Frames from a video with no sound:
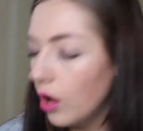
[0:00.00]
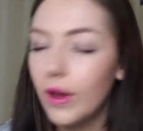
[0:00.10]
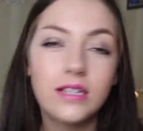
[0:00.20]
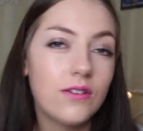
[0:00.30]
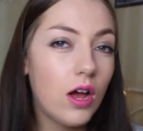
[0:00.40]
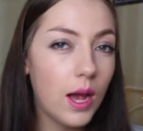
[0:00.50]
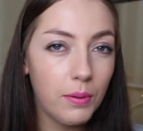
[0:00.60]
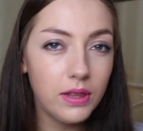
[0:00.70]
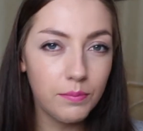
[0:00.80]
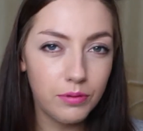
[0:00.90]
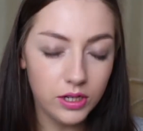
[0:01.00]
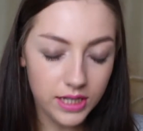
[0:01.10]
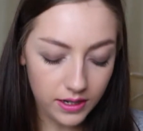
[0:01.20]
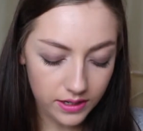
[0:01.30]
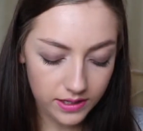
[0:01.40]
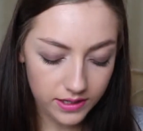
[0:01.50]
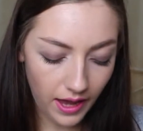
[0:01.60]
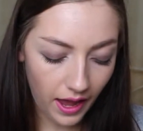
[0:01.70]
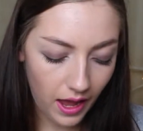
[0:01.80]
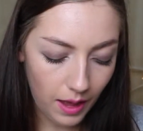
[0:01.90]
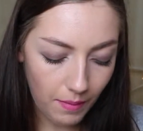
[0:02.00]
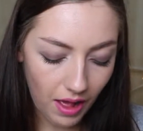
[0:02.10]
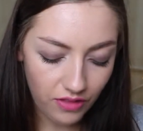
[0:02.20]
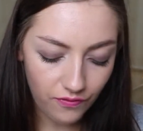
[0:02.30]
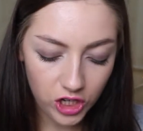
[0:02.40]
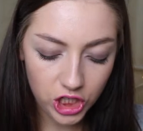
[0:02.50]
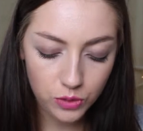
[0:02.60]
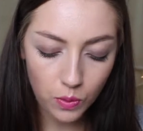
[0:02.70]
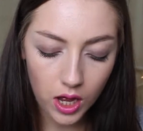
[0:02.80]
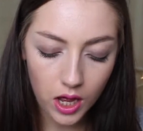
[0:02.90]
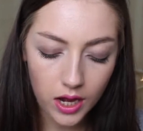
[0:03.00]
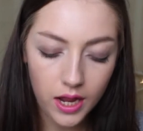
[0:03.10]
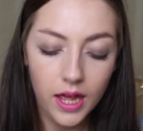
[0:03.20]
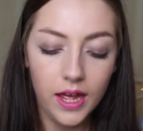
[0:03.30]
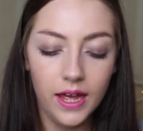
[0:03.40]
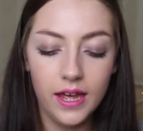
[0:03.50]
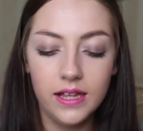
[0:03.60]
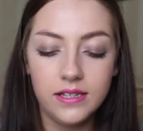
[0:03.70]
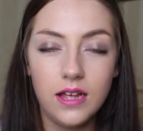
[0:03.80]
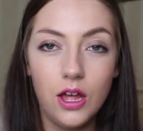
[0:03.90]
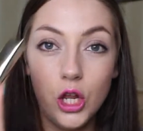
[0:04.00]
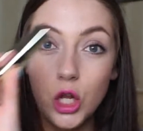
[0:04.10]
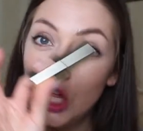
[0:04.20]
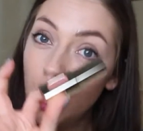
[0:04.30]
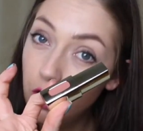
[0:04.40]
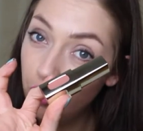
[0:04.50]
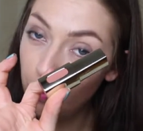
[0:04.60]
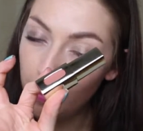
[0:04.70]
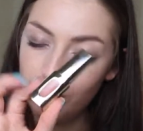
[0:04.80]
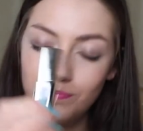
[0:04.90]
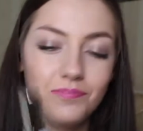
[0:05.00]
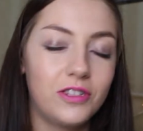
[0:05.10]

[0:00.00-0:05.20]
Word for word: Okay, so I've got a couple of lip products, um, and the first one is a nude one.